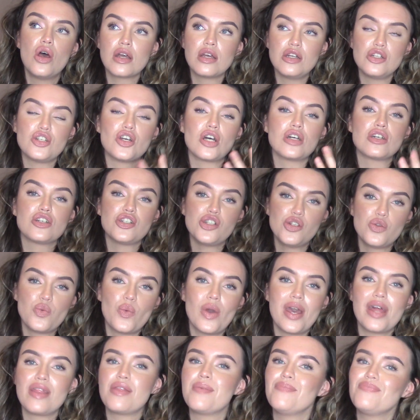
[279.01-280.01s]
conjunction
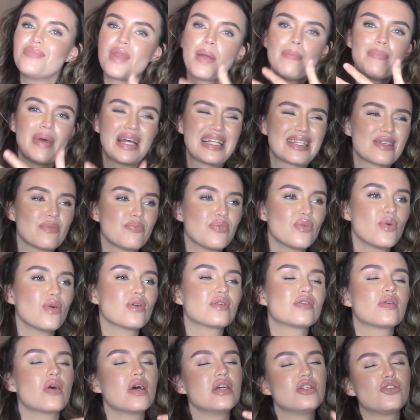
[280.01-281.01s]
with benzoyl
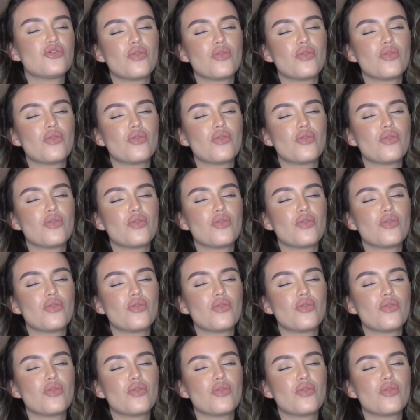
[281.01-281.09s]
peroxide,